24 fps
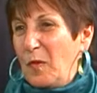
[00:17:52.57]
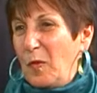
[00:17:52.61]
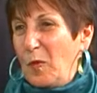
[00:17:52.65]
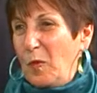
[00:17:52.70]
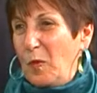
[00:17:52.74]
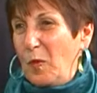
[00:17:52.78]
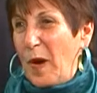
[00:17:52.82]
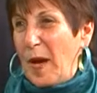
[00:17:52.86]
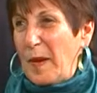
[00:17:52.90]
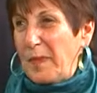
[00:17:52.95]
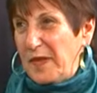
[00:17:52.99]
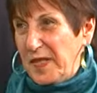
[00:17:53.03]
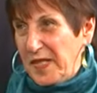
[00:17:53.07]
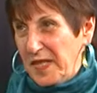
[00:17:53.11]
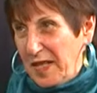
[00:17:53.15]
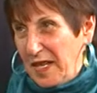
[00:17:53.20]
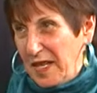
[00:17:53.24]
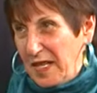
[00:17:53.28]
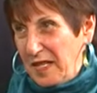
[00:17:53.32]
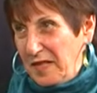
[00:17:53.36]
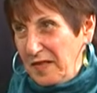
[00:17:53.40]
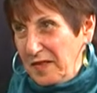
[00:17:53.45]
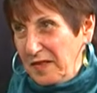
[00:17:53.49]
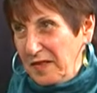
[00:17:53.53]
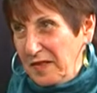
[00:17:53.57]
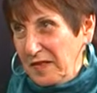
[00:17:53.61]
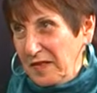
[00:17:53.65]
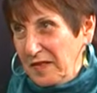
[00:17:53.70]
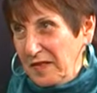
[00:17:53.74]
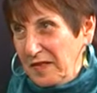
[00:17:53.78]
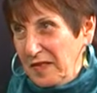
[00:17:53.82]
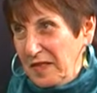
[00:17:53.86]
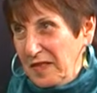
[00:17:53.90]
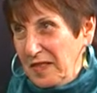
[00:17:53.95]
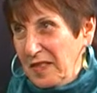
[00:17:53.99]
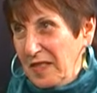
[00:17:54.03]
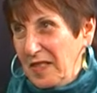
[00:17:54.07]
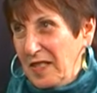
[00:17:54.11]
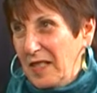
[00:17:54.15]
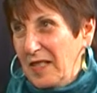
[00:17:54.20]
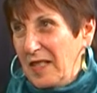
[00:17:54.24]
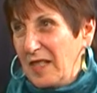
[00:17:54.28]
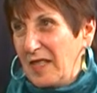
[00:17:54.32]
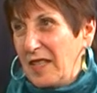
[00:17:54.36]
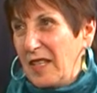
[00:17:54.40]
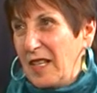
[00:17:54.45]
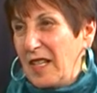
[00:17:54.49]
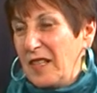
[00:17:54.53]
website
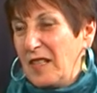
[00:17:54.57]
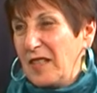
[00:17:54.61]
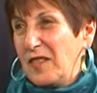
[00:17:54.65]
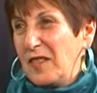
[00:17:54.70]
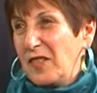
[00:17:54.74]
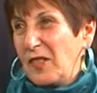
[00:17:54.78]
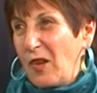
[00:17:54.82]
that is